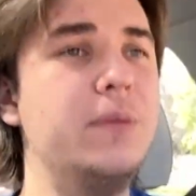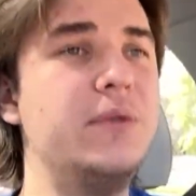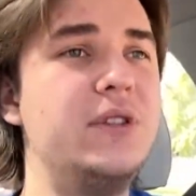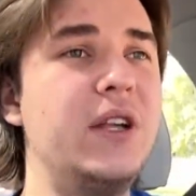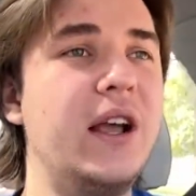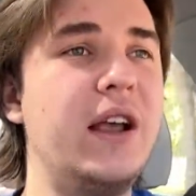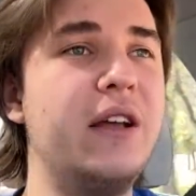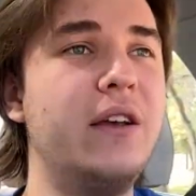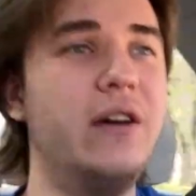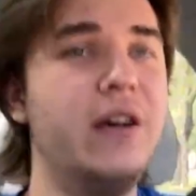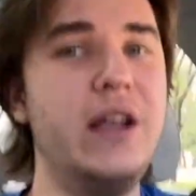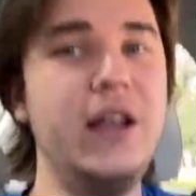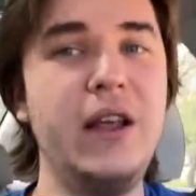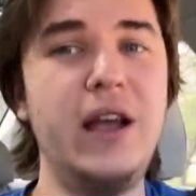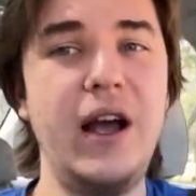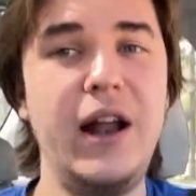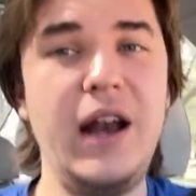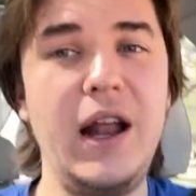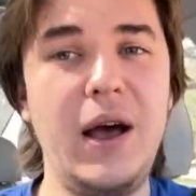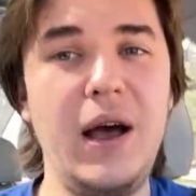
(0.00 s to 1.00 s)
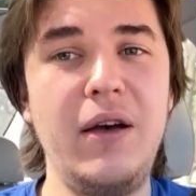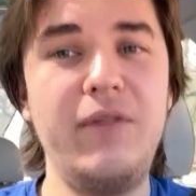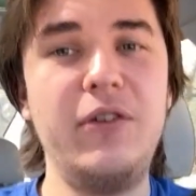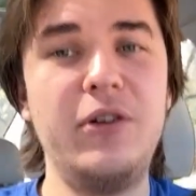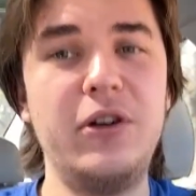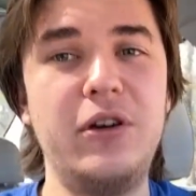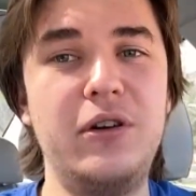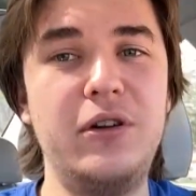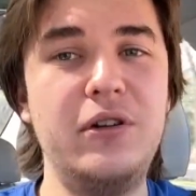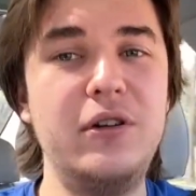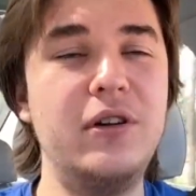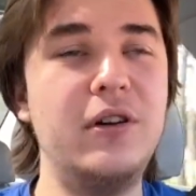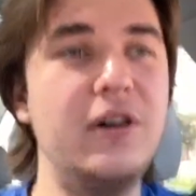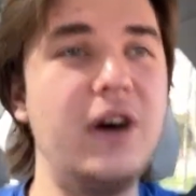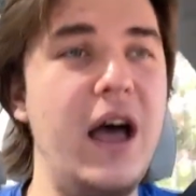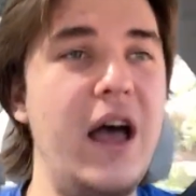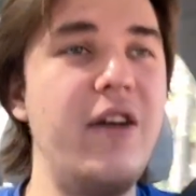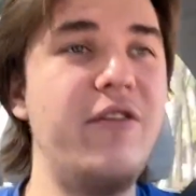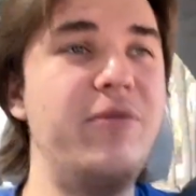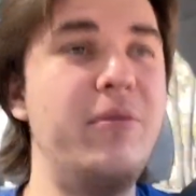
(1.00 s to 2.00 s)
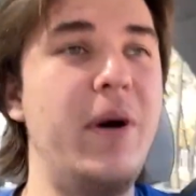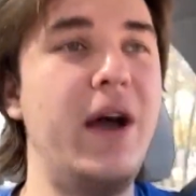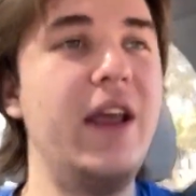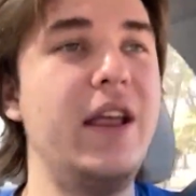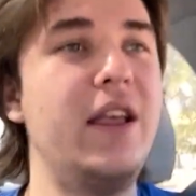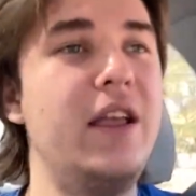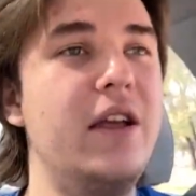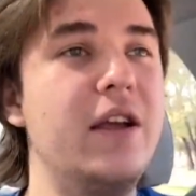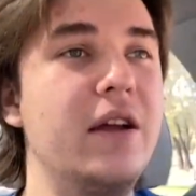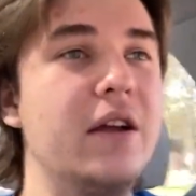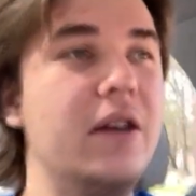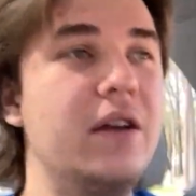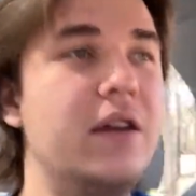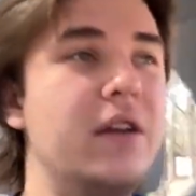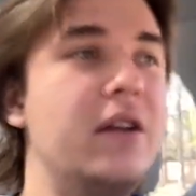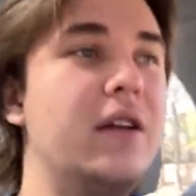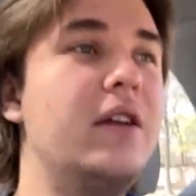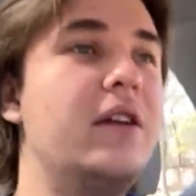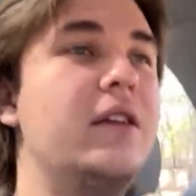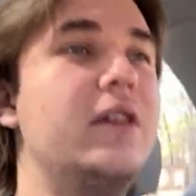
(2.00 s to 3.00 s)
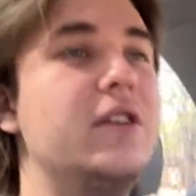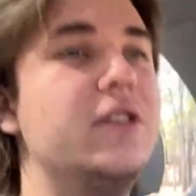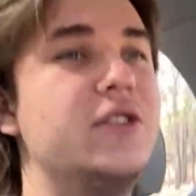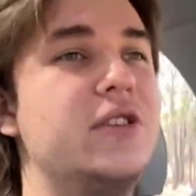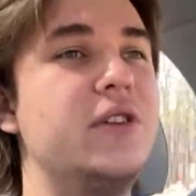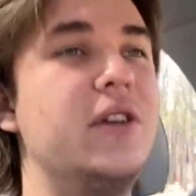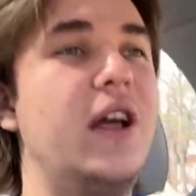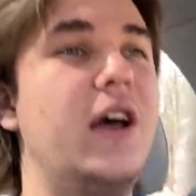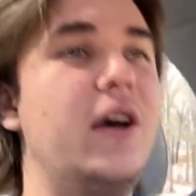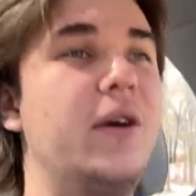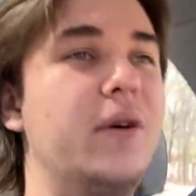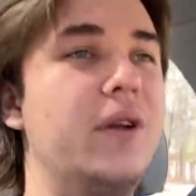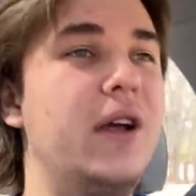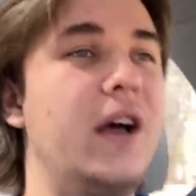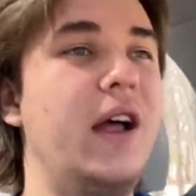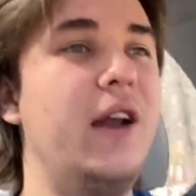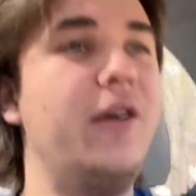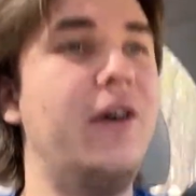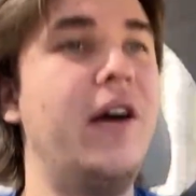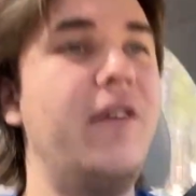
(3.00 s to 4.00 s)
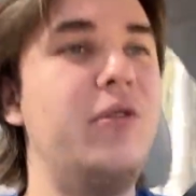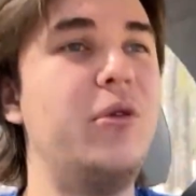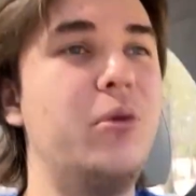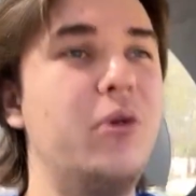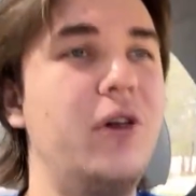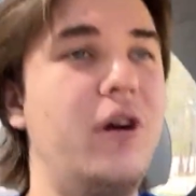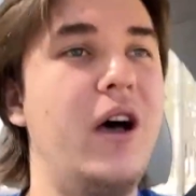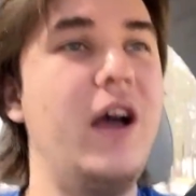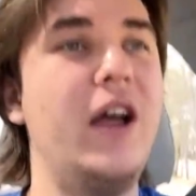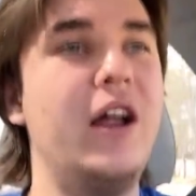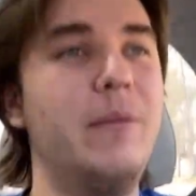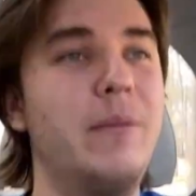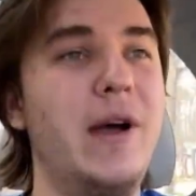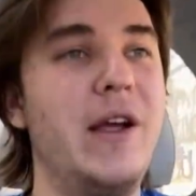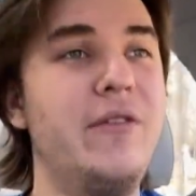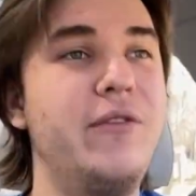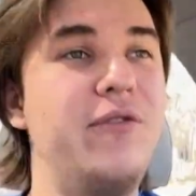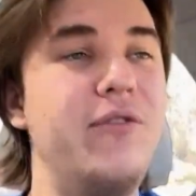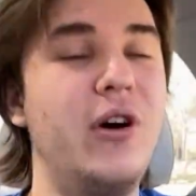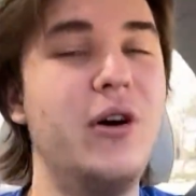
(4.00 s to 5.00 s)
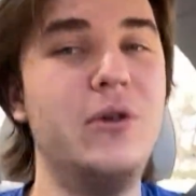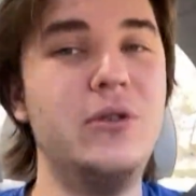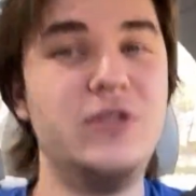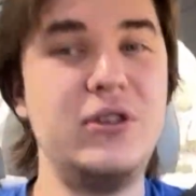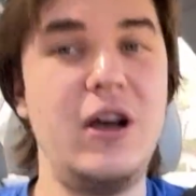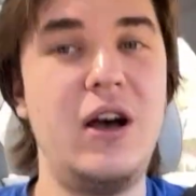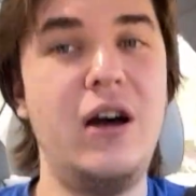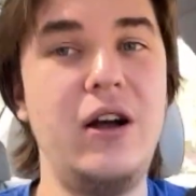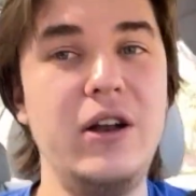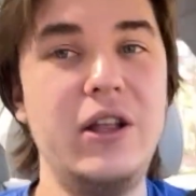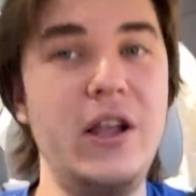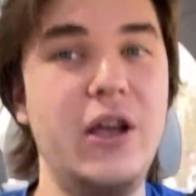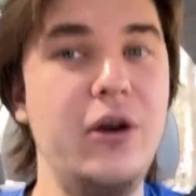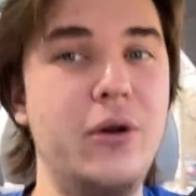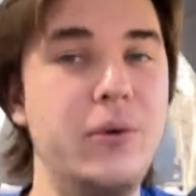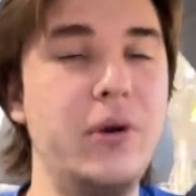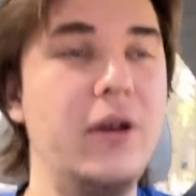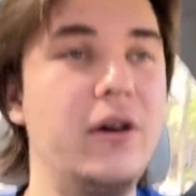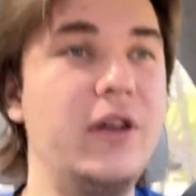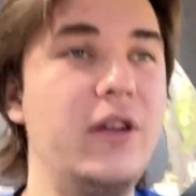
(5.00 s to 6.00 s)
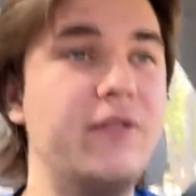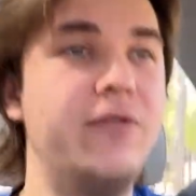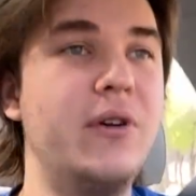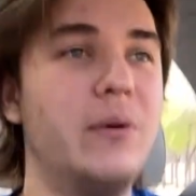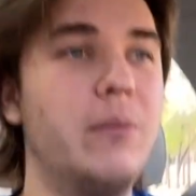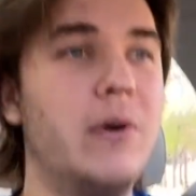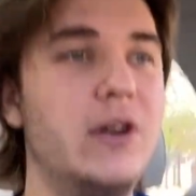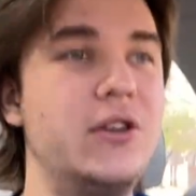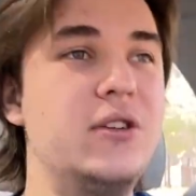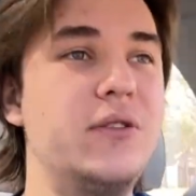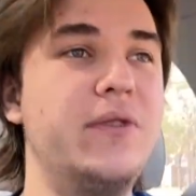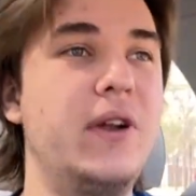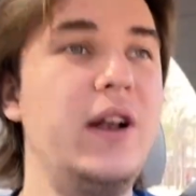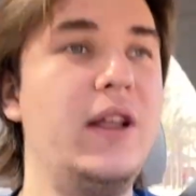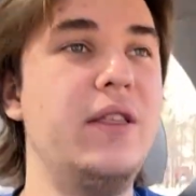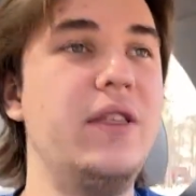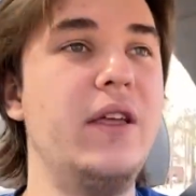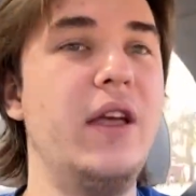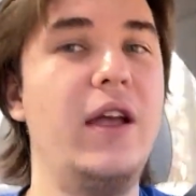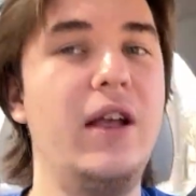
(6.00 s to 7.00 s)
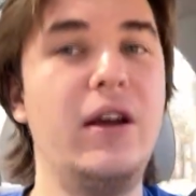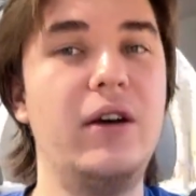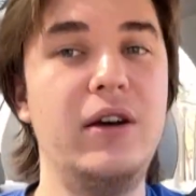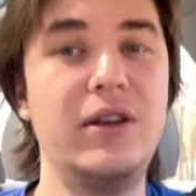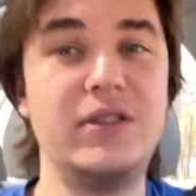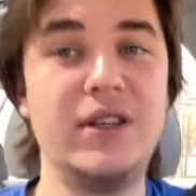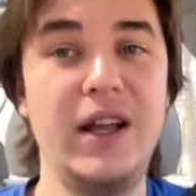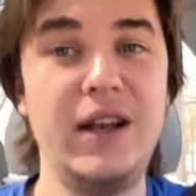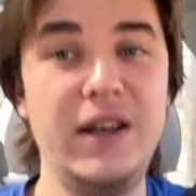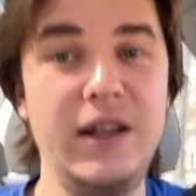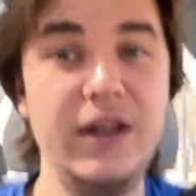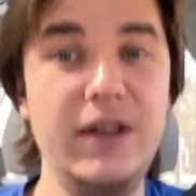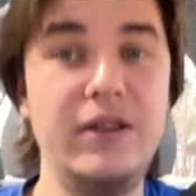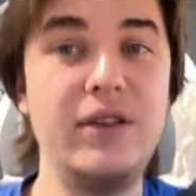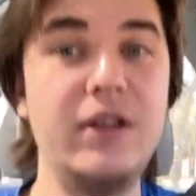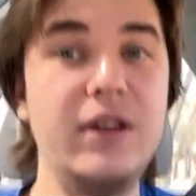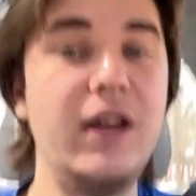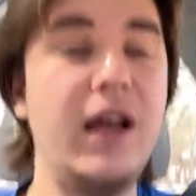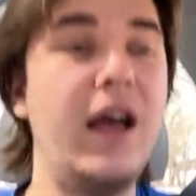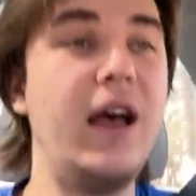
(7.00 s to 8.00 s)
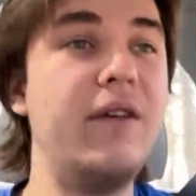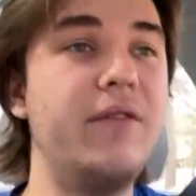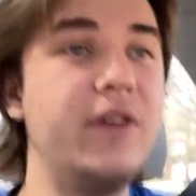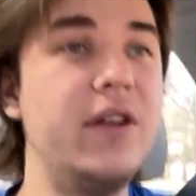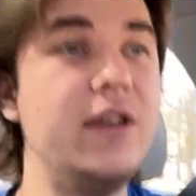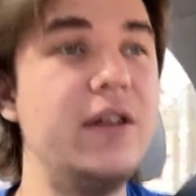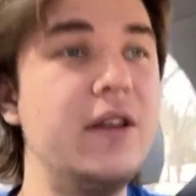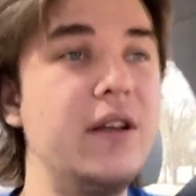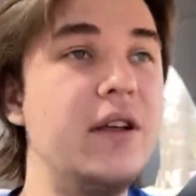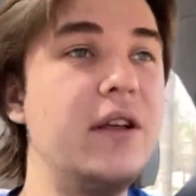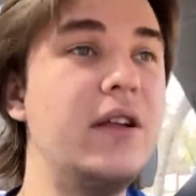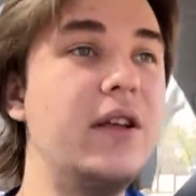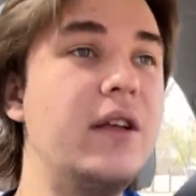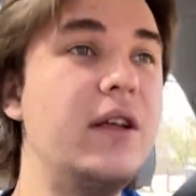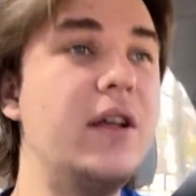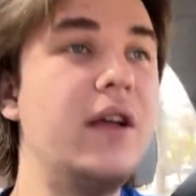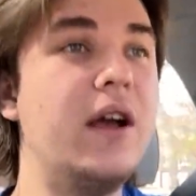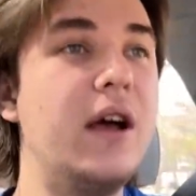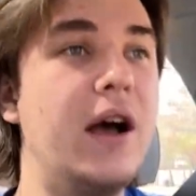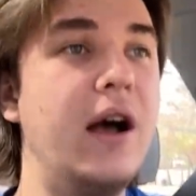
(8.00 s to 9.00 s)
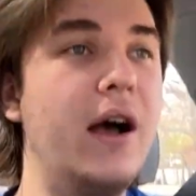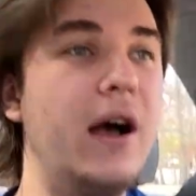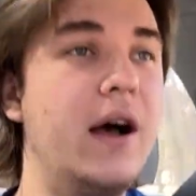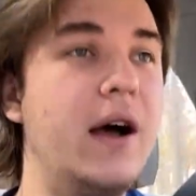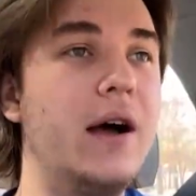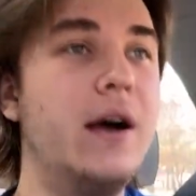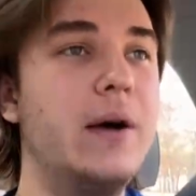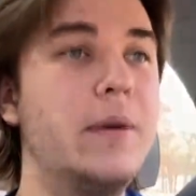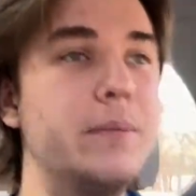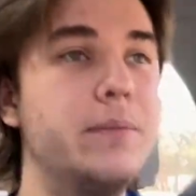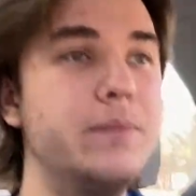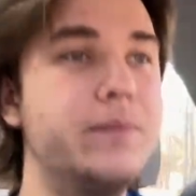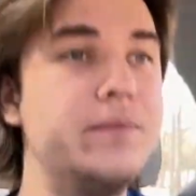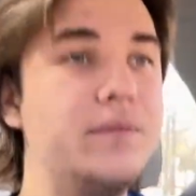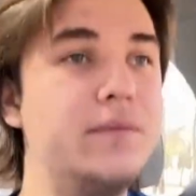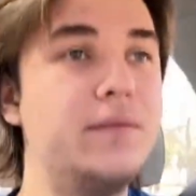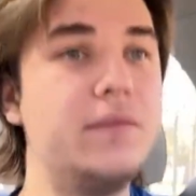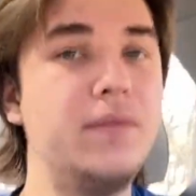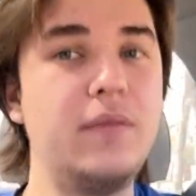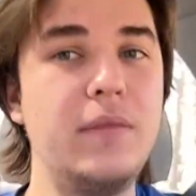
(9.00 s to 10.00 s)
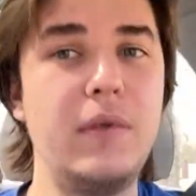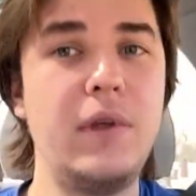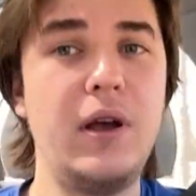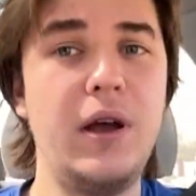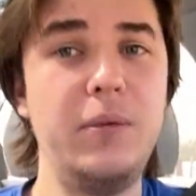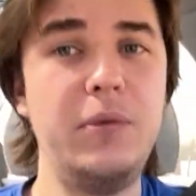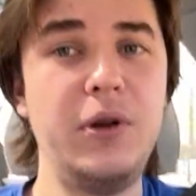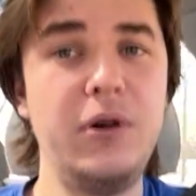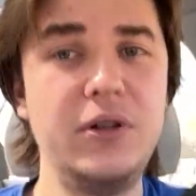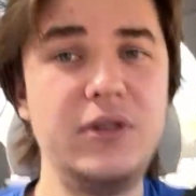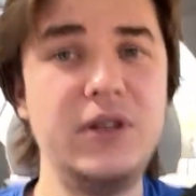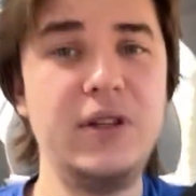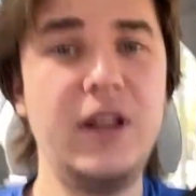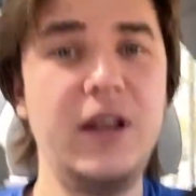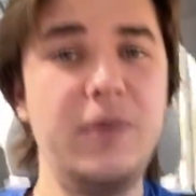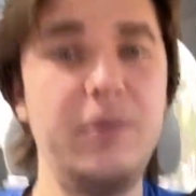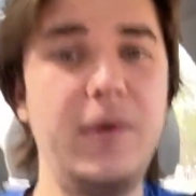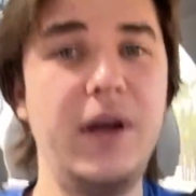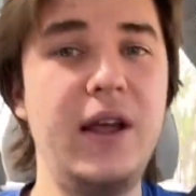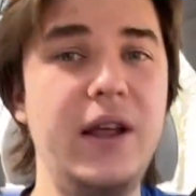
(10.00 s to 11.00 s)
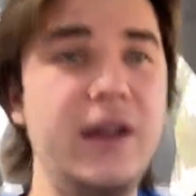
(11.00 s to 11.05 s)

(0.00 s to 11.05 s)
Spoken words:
Secondly, I now have a little lav mic here, so now I don't have to rely on my phone's audio really for much of anything unless I need to have it. I'm noticing that